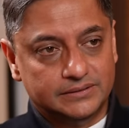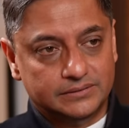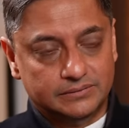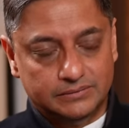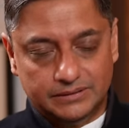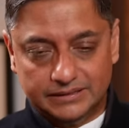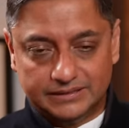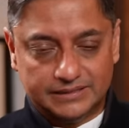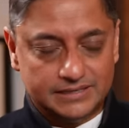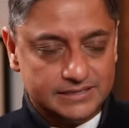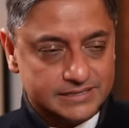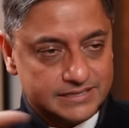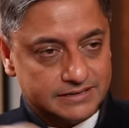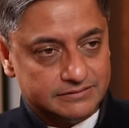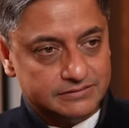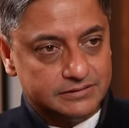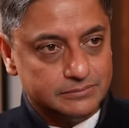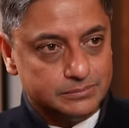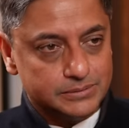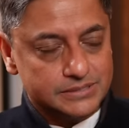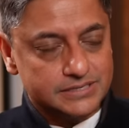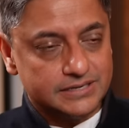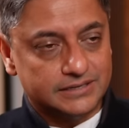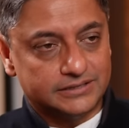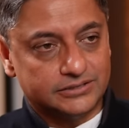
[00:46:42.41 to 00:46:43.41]
Whether it's
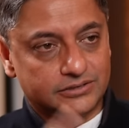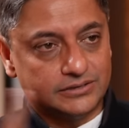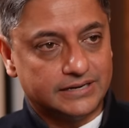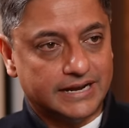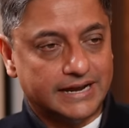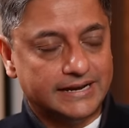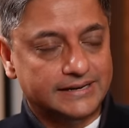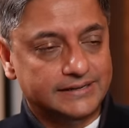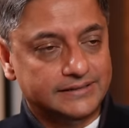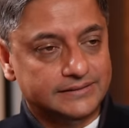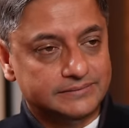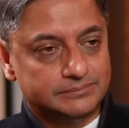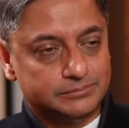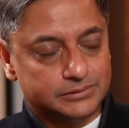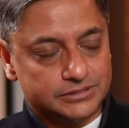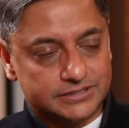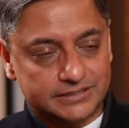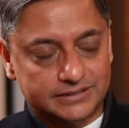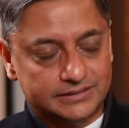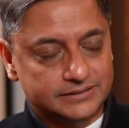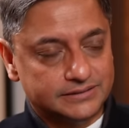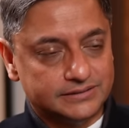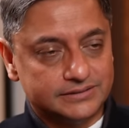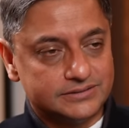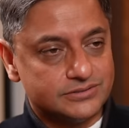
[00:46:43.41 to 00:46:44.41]
7% or
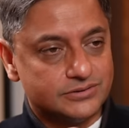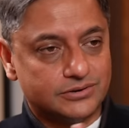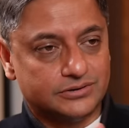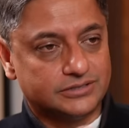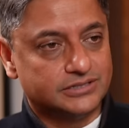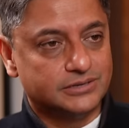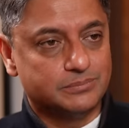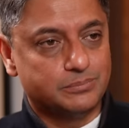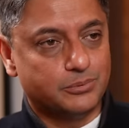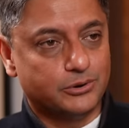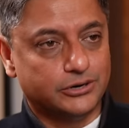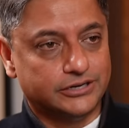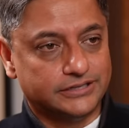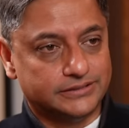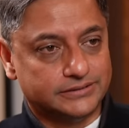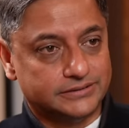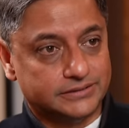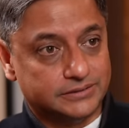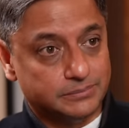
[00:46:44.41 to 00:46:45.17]
9% is not the point.